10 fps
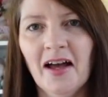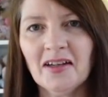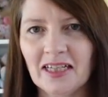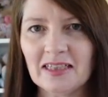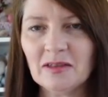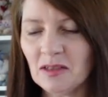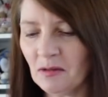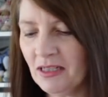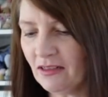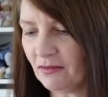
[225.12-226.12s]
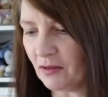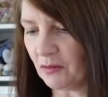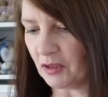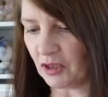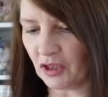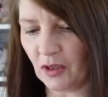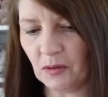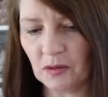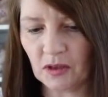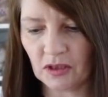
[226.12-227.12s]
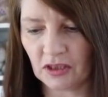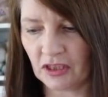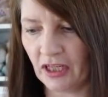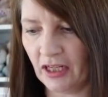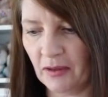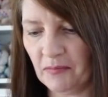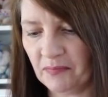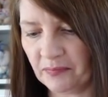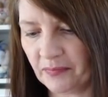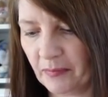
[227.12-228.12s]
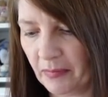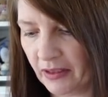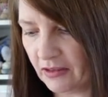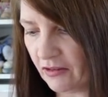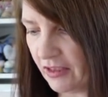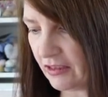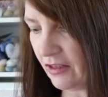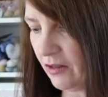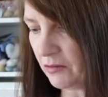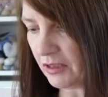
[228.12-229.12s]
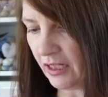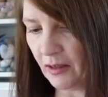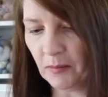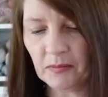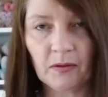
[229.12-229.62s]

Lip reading: Okay, so it's quite difficult to show just by trying to hold it up.